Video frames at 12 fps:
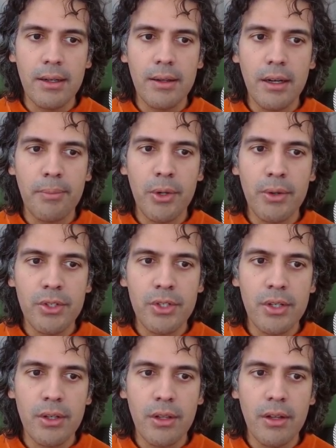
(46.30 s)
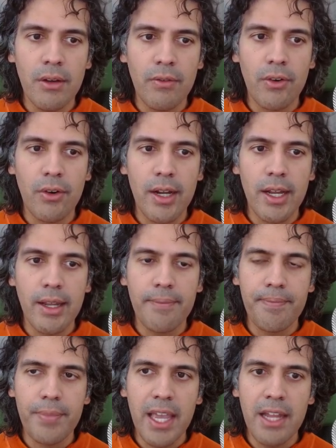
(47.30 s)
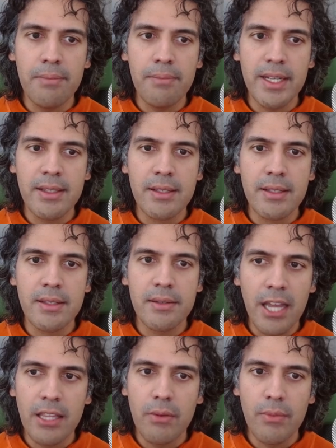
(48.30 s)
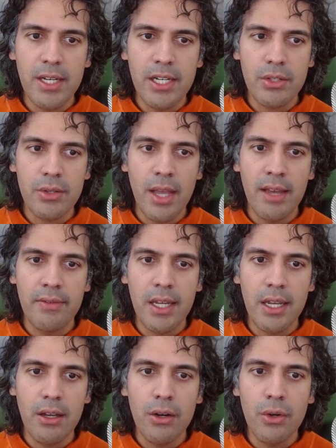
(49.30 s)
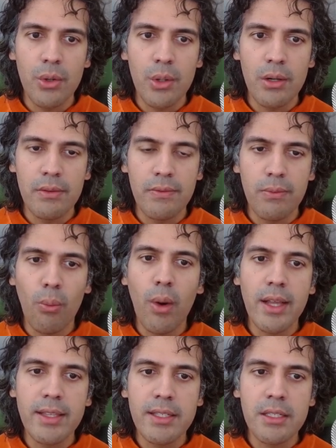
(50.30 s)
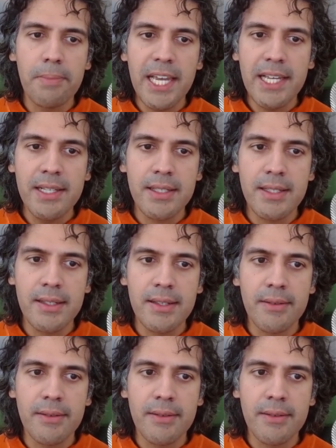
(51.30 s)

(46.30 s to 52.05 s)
approach for n bits. And then we just have a O of 1 space.